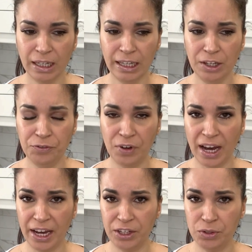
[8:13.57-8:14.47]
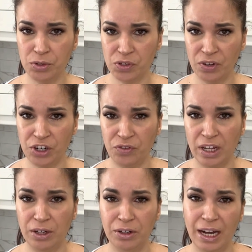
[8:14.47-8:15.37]
If I use fresh
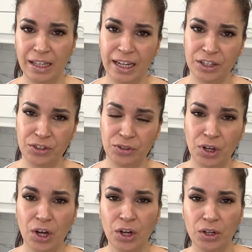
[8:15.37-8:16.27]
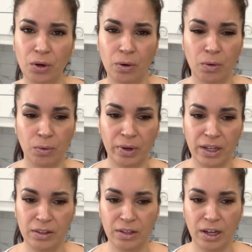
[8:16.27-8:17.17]
flower, I like to go
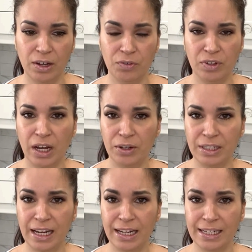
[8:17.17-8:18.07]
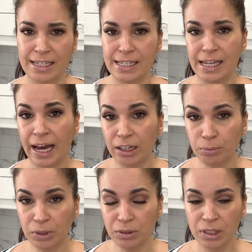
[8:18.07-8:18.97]
with a flower that is
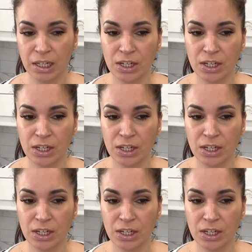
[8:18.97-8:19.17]
edible,